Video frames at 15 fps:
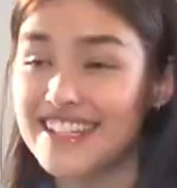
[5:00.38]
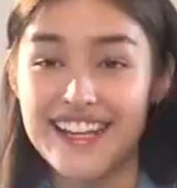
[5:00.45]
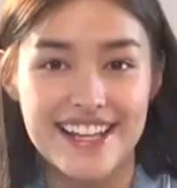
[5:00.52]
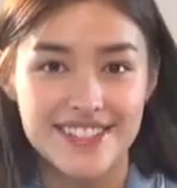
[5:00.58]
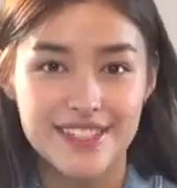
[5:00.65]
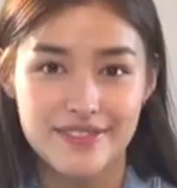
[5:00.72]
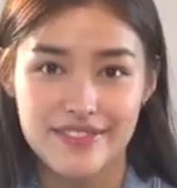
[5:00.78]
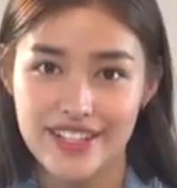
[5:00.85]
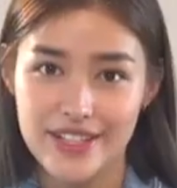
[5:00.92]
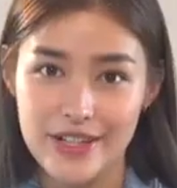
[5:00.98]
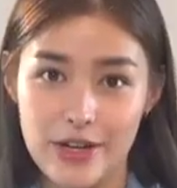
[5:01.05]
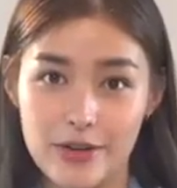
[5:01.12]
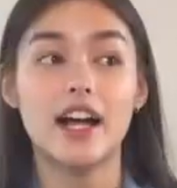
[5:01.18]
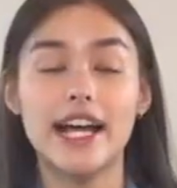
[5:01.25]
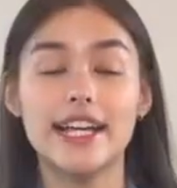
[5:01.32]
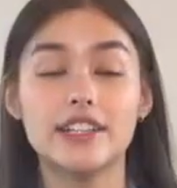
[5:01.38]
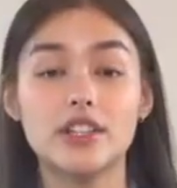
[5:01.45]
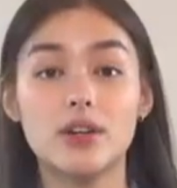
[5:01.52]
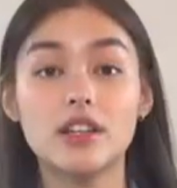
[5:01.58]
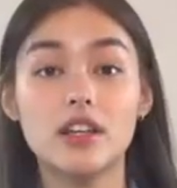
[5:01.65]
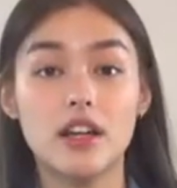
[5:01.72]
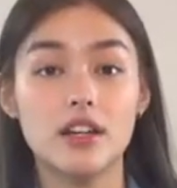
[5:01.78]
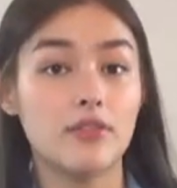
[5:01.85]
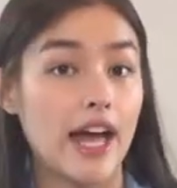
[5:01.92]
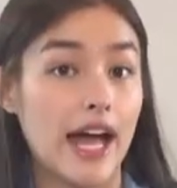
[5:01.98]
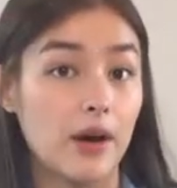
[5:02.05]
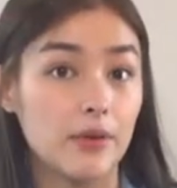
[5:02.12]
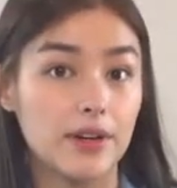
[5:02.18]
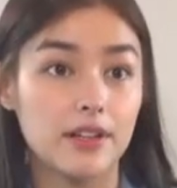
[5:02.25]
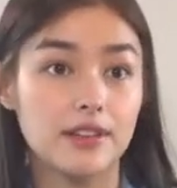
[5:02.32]
a dance video. I know a lot of
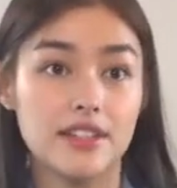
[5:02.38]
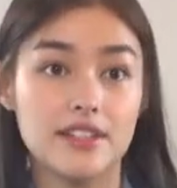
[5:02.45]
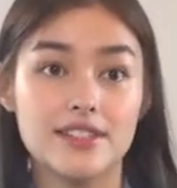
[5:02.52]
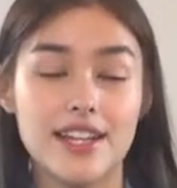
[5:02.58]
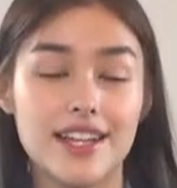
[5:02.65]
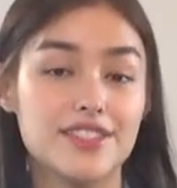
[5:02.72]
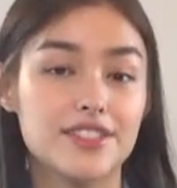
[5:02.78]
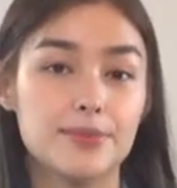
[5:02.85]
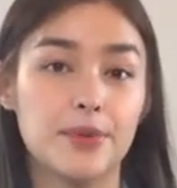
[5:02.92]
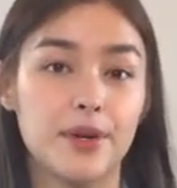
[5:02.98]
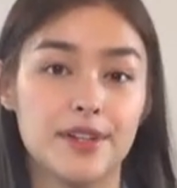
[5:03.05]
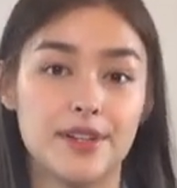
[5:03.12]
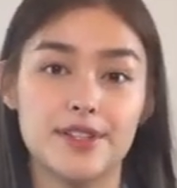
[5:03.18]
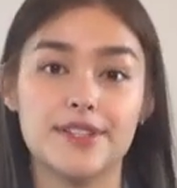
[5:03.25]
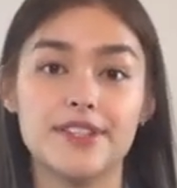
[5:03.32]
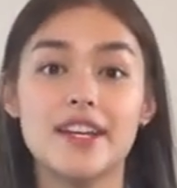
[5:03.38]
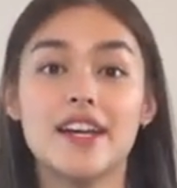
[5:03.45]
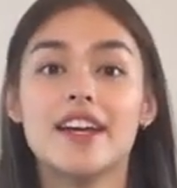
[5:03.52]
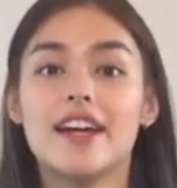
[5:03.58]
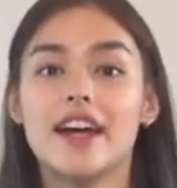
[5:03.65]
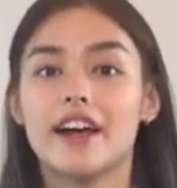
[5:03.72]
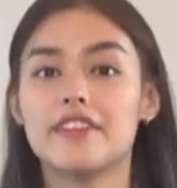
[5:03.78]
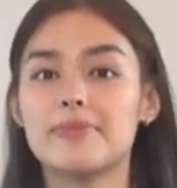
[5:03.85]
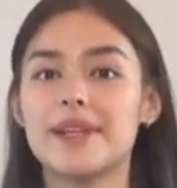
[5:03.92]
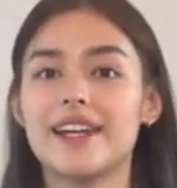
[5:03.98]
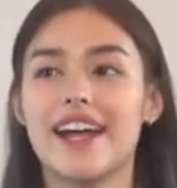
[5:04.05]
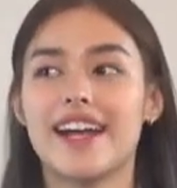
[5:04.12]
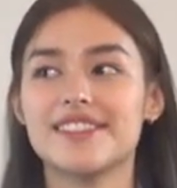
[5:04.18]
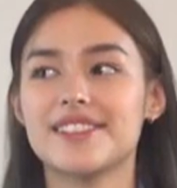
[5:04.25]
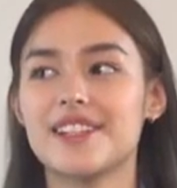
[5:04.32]
our Liz Ken supporters have been
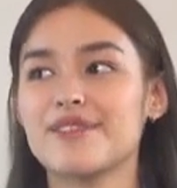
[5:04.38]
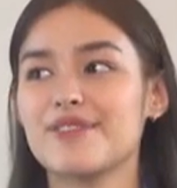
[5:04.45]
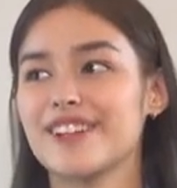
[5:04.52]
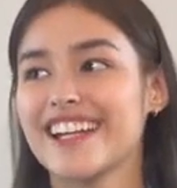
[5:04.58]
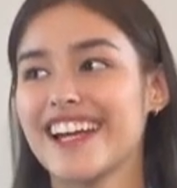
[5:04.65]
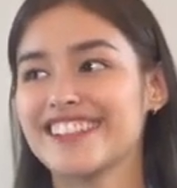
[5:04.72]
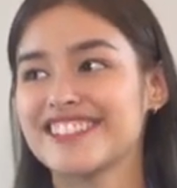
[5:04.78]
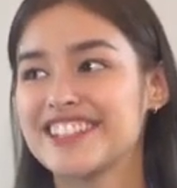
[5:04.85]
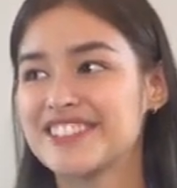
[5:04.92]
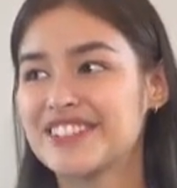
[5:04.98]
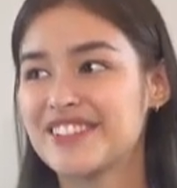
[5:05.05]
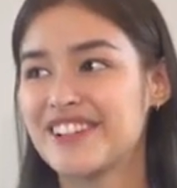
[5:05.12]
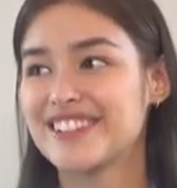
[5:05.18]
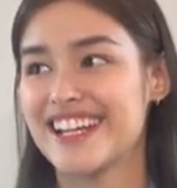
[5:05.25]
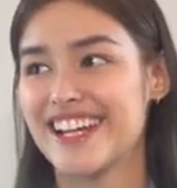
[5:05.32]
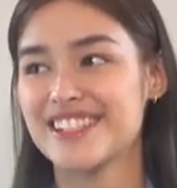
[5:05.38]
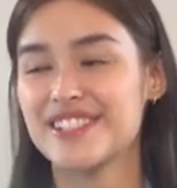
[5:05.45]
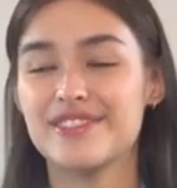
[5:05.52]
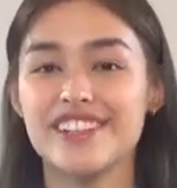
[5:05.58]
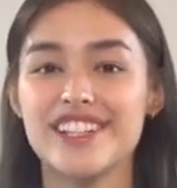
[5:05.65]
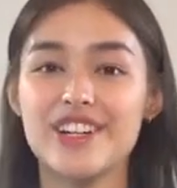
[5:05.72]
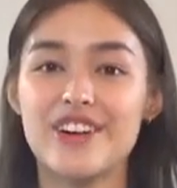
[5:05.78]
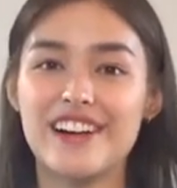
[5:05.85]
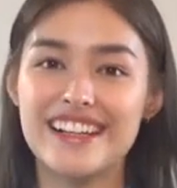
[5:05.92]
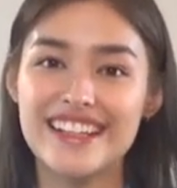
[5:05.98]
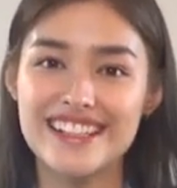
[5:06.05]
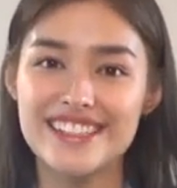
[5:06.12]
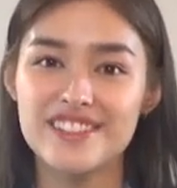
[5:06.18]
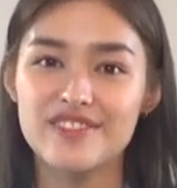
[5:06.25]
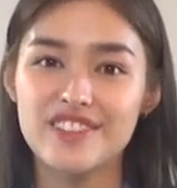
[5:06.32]
asking for Ken to do a dance video on
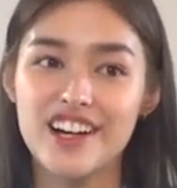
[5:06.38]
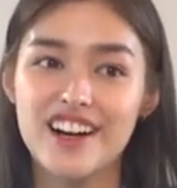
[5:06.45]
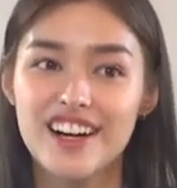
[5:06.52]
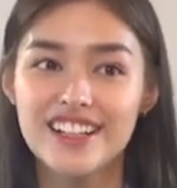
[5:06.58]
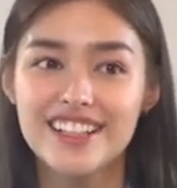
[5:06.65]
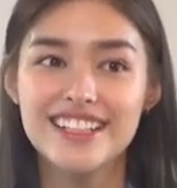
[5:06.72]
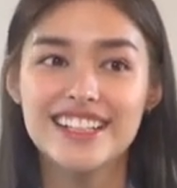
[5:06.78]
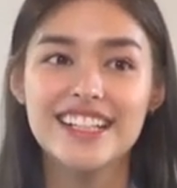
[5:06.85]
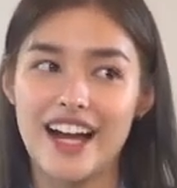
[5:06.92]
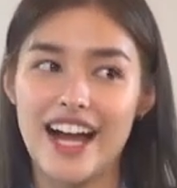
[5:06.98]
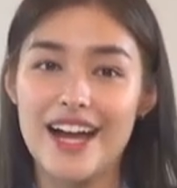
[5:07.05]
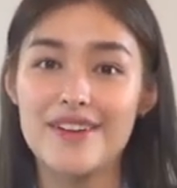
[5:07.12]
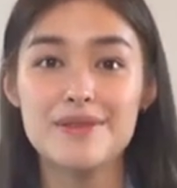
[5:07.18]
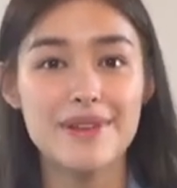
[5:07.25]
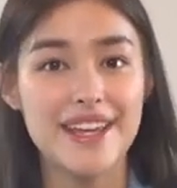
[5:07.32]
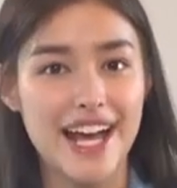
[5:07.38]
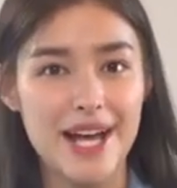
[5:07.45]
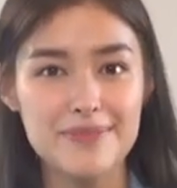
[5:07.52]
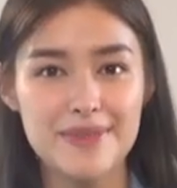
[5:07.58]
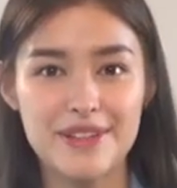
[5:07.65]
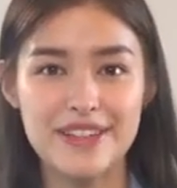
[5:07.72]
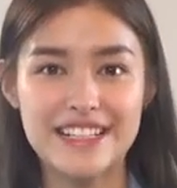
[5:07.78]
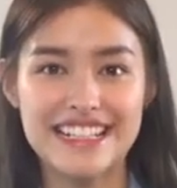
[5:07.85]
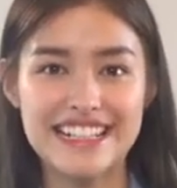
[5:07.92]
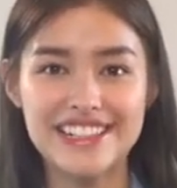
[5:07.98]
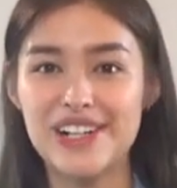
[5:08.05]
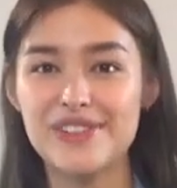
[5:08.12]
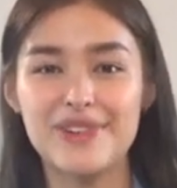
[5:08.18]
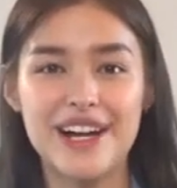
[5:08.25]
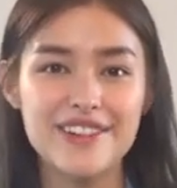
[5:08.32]
his vlog. I would be happy if he did
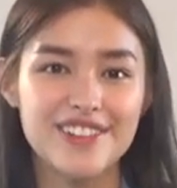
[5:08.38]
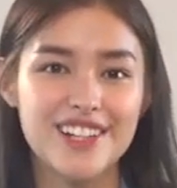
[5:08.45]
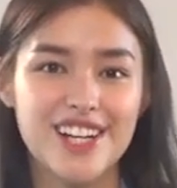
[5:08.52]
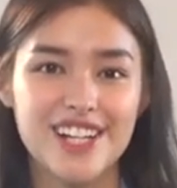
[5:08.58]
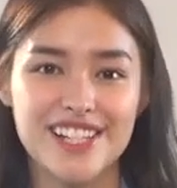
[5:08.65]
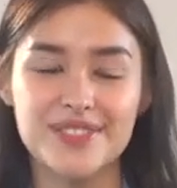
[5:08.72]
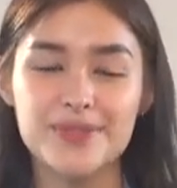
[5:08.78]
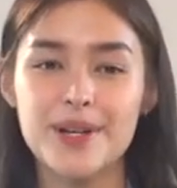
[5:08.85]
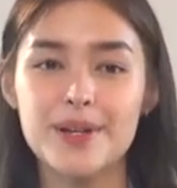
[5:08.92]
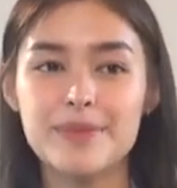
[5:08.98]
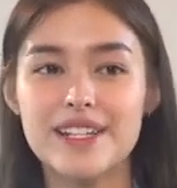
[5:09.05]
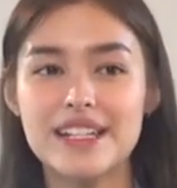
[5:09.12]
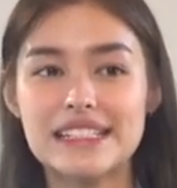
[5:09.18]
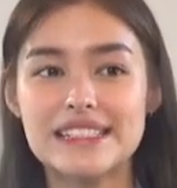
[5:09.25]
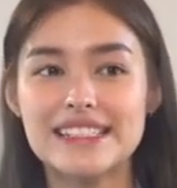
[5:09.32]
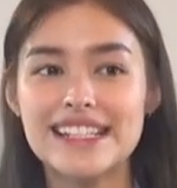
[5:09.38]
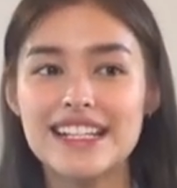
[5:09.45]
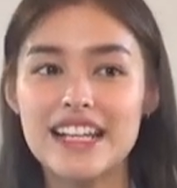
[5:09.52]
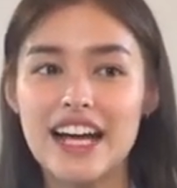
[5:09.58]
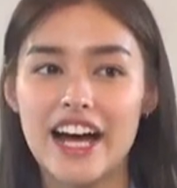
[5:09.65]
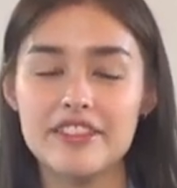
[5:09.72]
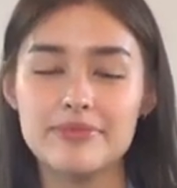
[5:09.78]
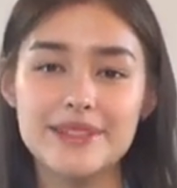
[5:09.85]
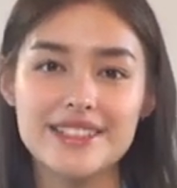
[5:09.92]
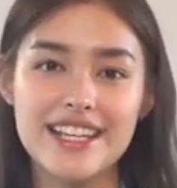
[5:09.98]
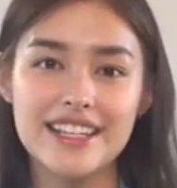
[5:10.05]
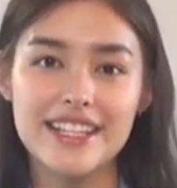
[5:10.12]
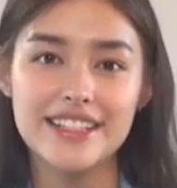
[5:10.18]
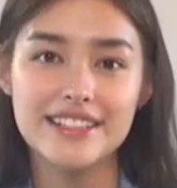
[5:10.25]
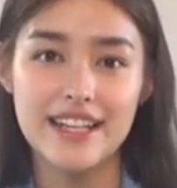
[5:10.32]
it on my vlog as well because I've been
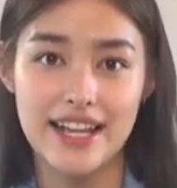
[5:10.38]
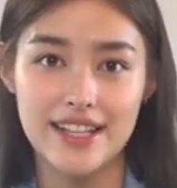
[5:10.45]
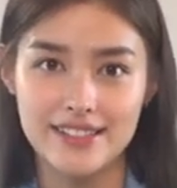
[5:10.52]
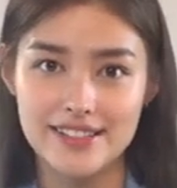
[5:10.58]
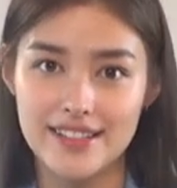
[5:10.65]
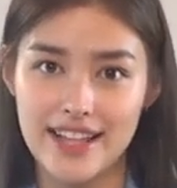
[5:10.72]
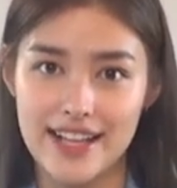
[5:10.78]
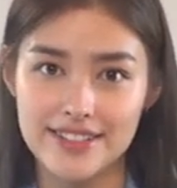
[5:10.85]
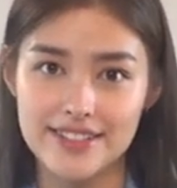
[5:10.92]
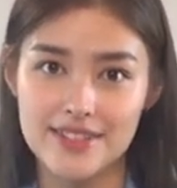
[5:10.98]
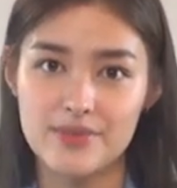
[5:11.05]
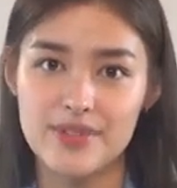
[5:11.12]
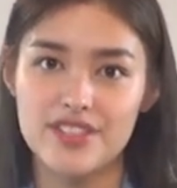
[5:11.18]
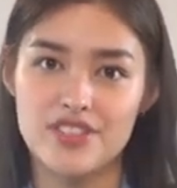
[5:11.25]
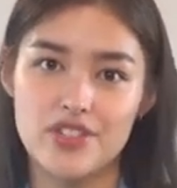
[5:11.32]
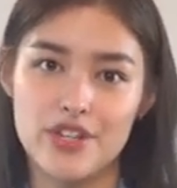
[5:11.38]
taking dance classes with